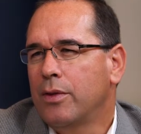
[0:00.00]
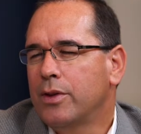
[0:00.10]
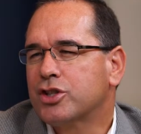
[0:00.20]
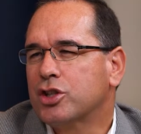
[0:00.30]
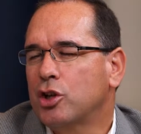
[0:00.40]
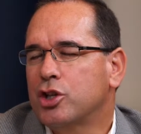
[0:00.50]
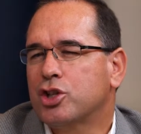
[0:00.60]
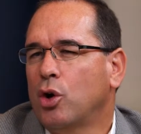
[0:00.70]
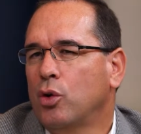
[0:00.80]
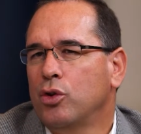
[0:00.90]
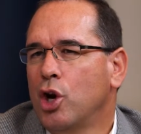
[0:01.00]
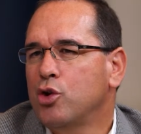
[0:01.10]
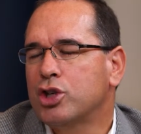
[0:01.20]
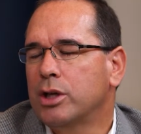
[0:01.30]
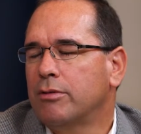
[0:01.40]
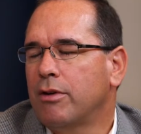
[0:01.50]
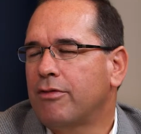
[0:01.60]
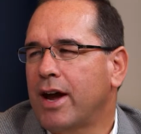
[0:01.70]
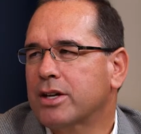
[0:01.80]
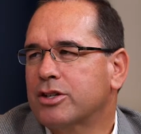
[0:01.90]
this whole notion of a
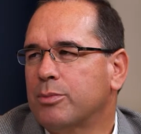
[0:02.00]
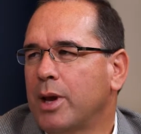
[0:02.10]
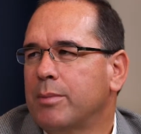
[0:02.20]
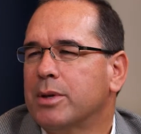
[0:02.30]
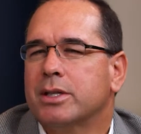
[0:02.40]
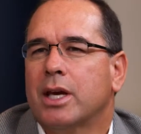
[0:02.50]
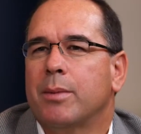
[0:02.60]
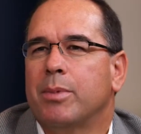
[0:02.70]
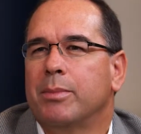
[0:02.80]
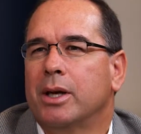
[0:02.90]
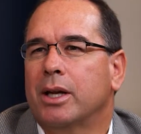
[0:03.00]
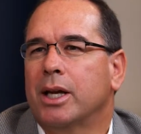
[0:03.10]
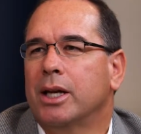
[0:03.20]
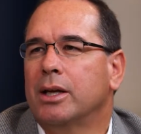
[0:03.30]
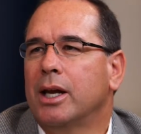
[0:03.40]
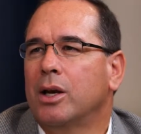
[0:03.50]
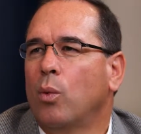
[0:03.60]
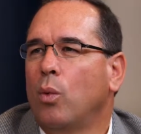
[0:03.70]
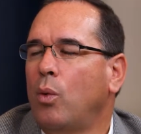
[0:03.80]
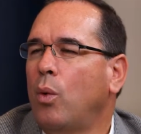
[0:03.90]
faster payments capability and
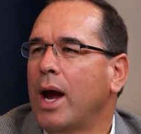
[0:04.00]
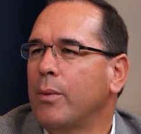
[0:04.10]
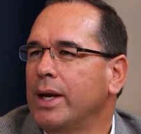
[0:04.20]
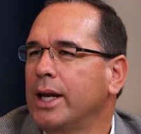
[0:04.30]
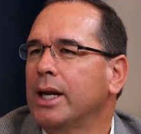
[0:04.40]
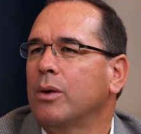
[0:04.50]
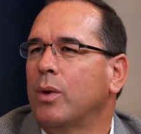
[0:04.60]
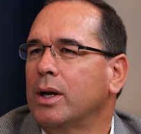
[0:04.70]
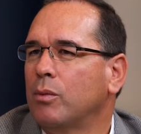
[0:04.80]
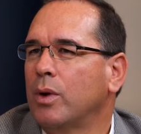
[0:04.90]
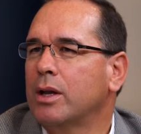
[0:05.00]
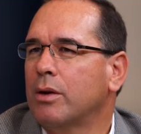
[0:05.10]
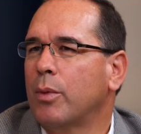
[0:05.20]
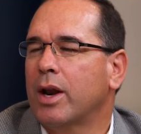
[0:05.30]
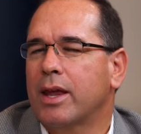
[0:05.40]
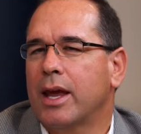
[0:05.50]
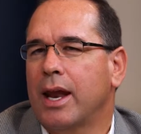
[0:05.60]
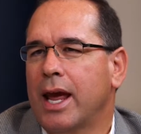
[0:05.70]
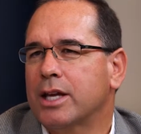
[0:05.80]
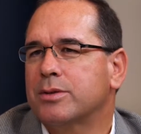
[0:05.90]
why we need it, what are the
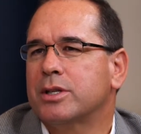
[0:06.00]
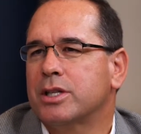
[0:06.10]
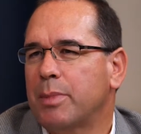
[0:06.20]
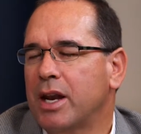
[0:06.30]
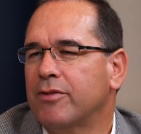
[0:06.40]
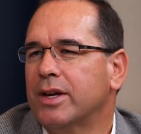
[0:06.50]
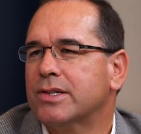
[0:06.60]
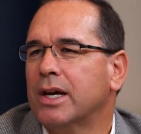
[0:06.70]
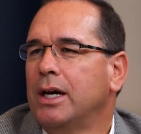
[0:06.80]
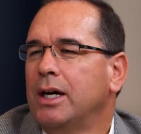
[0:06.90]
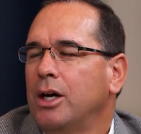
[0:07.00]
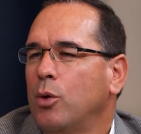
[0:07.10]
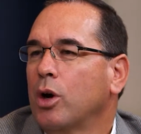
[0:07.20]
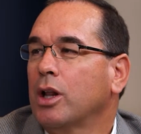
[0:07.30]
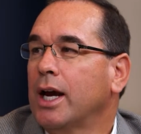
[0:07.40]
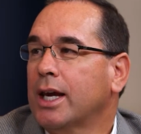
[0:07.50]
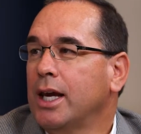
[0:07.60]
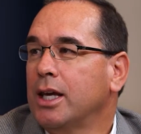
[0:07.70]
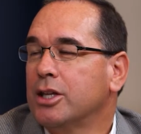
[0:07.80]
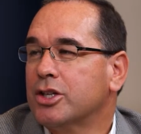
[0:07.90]
enhancements, the benefits. We're
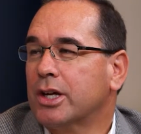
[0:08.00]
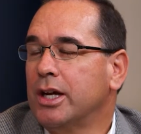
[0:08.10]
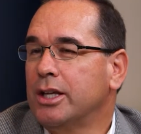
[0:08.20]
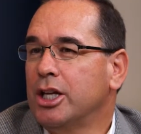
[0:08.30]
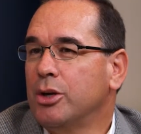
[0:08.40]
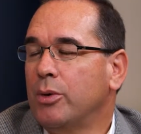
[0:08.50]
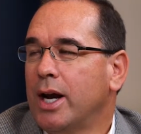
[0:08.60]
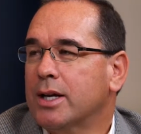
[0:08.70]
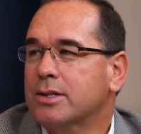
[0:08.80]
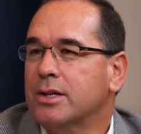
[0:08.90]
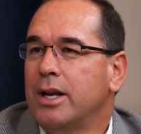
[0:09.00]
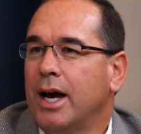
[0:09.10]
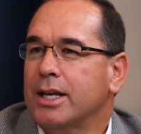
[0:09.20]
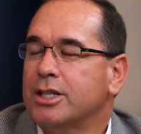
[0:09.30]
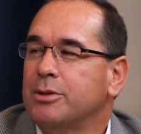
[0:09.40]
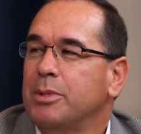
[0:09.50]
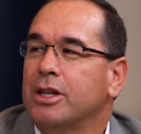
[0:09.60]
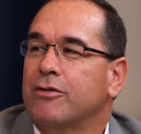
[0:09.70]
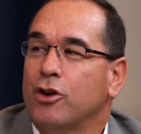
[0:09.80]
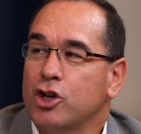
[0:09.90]
lucky in the US not to be
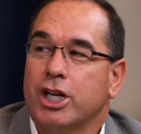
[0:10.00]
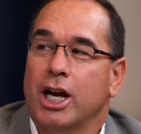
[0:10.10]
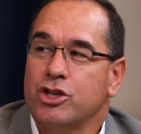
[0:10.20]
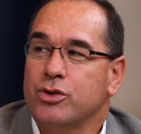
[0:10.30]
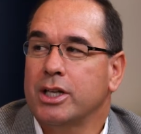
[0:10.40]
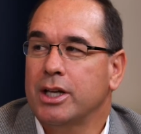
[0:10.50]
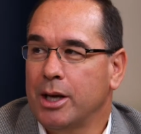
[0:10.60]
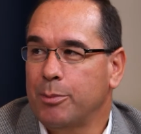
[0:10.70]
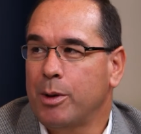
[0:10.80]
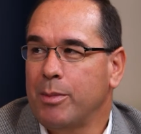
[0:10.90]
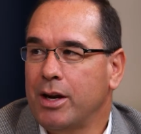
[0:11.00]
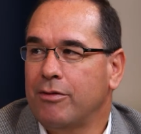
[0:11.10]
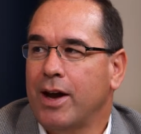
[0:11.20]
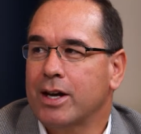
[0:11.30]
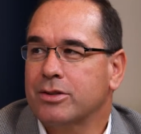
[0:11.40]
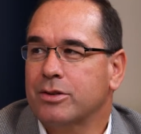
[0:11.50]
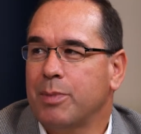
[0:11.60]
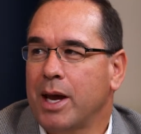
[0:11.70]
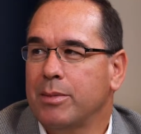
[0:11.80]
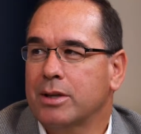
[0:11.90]
the first country to implement a faster
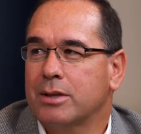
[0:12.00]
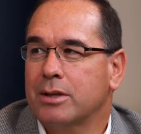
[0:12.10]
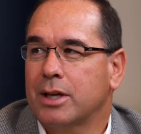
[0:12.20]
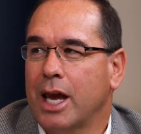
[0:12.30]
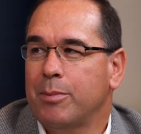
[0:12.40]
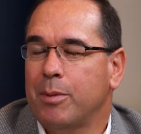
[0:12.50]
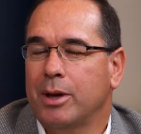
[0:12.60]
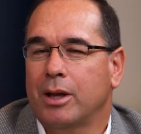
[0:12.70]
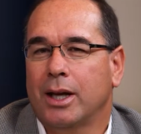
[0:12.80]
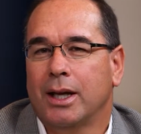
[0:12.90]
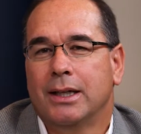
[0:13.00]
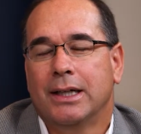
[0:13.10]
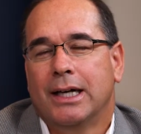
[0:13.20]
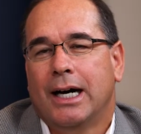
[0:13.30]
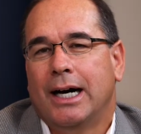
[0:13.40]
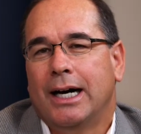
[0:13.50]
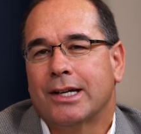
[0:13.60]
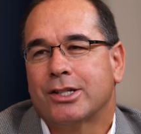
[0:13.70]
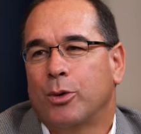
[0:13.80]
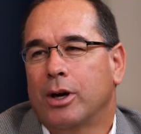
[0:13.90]
payments capability.
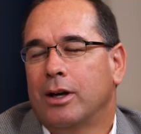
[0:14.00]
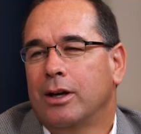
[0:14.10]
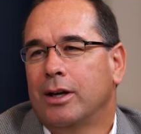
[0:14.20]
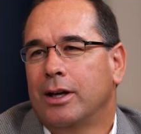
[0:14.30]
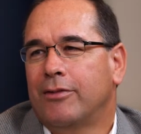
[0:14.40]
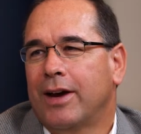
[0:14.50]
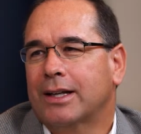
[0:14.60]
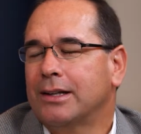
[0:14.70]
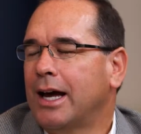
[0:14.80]
So we're in effect